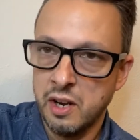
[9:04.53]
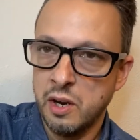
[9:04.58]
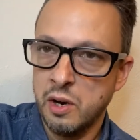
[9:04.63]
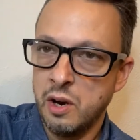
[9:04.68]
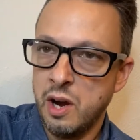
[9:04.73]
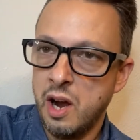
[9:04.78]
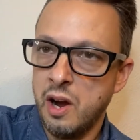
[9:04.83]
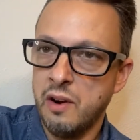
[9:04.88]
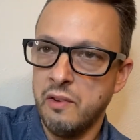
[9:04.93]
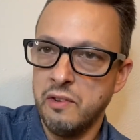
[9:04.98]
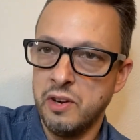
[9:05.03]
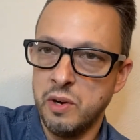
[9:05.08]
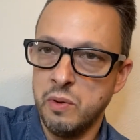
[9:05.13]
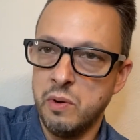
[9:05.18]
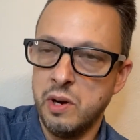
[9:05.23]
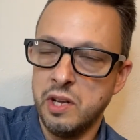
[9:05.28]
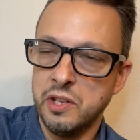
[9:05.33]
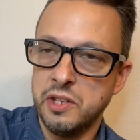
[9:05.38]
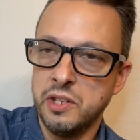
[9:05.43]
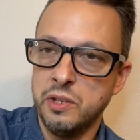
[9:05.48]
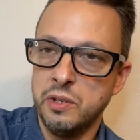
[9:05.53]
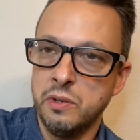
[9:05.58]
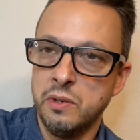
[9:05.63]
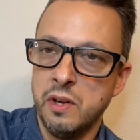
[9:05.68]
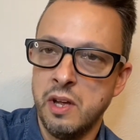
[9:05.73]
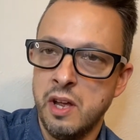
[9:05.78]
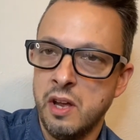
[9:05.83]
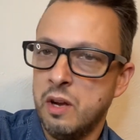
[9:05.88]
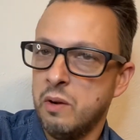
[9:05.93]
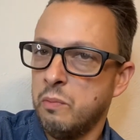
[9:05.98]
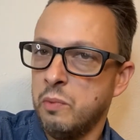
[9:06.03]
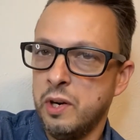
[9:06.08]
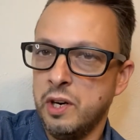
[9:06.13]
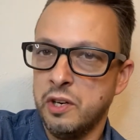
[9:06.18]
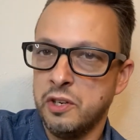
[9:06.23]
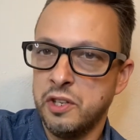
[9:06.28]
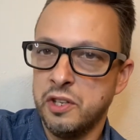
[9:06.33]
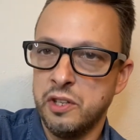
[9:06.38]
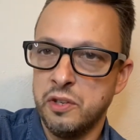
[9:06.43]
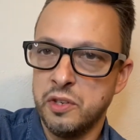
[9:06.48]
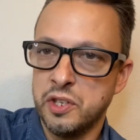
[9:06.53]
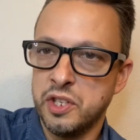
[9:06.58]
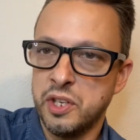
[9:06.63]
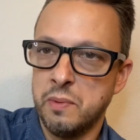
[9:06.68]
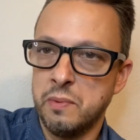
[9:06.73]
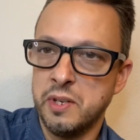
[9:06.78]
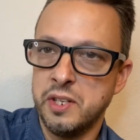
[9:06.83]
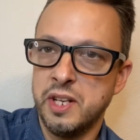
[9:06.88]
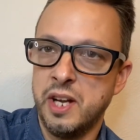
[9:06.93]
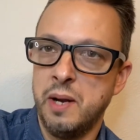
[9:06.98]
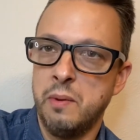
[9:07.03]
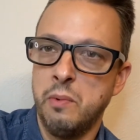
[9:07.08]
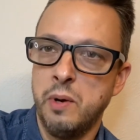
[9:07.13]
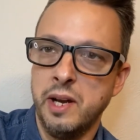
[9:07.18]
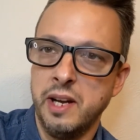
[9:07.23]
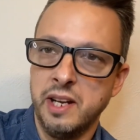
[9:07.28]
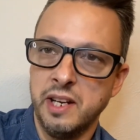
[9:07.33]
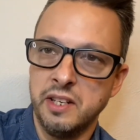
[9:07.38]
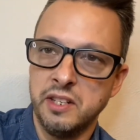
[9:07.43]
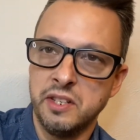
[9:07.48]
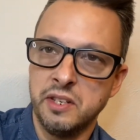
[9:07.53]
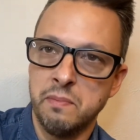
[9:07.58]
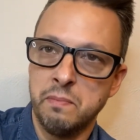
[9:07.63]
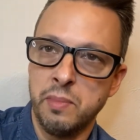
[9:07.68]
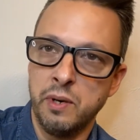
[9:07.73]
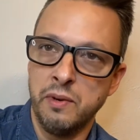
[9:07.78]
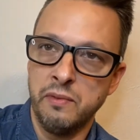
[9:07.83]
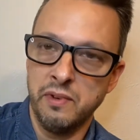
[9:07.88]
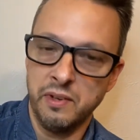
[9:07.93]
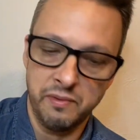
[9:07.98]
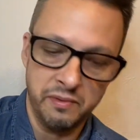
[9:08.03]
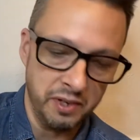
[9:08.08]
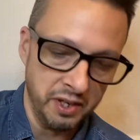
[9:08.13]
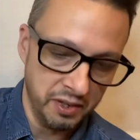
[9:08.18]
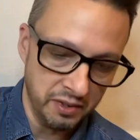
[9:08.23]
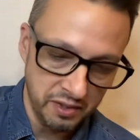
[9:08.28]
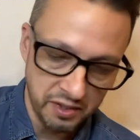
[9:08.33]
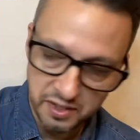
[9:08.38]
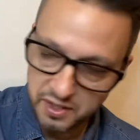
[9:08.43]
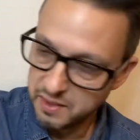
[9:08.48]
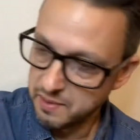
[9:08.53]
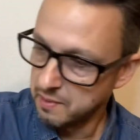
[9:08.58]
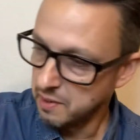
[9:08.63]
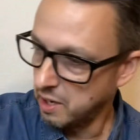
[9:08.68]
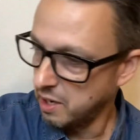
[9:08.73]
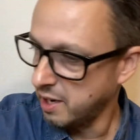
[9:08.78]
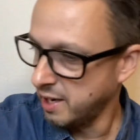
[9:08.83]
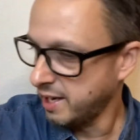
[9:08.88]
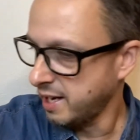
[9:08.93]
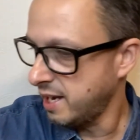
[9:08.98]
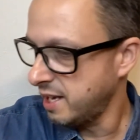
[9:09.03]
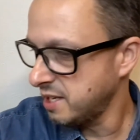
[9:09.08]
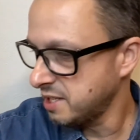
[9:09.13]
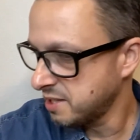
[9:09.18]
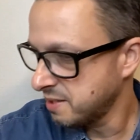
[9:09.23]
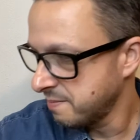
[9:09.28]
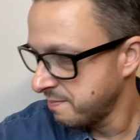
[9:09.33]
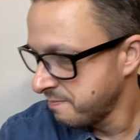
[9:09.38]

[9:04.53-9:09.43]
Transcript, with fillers: however you want to. Wear it to those summertime weddings. Perfect fragrance. All right, guys.